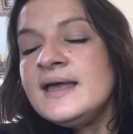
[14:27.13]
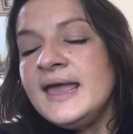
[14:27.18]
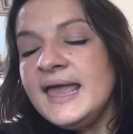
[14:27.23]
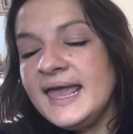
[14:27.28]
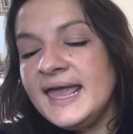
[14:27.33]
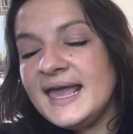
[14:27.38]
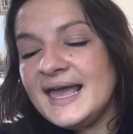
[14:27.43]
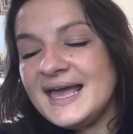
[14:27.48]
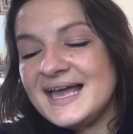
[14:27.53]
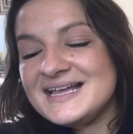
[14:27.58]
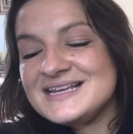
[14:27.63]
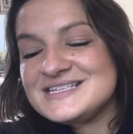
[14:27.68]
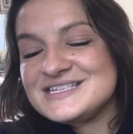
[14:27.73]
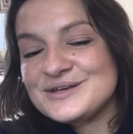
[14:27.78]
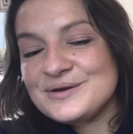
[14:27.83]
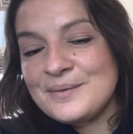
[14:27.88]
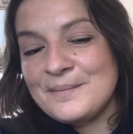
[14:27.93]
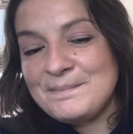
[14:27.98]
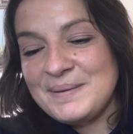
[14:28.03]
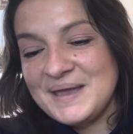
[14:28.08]
and
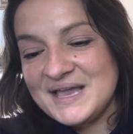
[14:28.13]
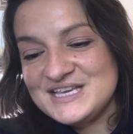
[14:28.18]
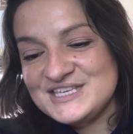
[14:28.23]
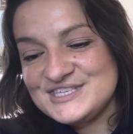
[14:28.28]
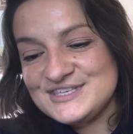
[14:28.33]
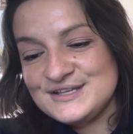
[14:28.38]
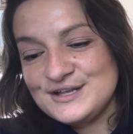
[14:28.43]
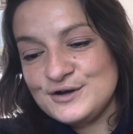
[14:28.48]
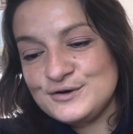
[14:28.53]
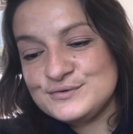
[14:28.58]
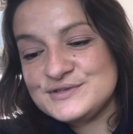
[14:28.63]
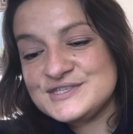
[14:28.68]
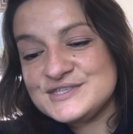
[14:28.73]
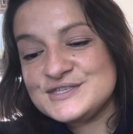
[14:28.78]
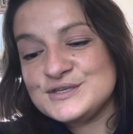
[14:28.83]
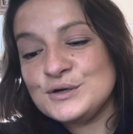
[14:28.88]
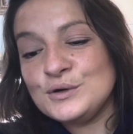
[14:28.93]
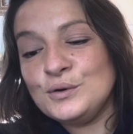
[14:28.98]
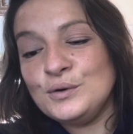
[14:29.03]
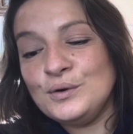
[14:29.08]
base
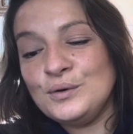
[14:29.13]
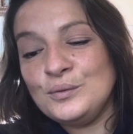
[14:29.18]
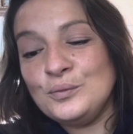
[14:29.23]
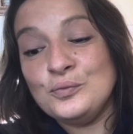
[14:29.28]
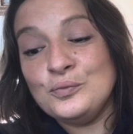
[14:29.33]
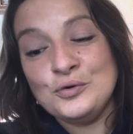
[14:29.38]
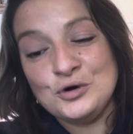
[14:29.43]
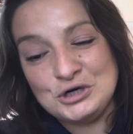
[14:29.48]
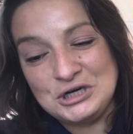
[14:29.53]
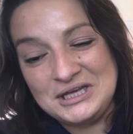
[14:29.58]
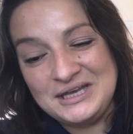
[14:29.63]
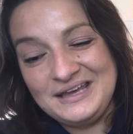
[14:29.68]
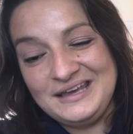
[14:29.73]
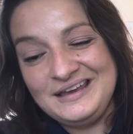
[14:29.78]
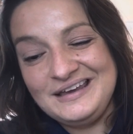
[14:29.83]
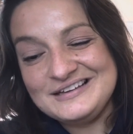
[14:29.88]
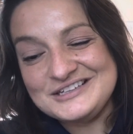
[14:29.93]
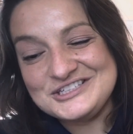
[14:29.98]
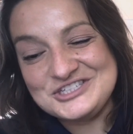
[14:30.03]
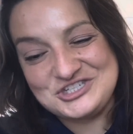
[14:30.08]
notes:
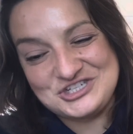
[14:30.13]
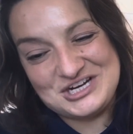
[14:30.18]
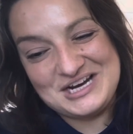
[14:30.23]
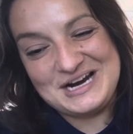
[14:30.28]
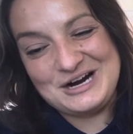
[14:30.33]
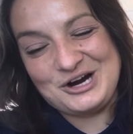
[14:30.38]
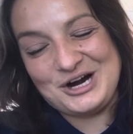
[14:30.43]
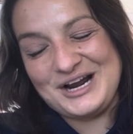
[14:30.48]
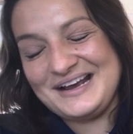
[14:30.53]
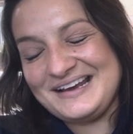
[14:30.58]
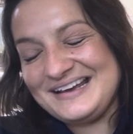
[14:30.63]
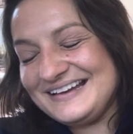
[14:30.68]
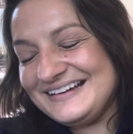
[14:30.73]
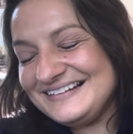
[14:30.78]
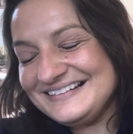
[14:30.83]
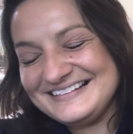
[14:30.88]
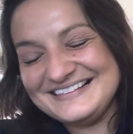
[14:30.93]
woody, generic.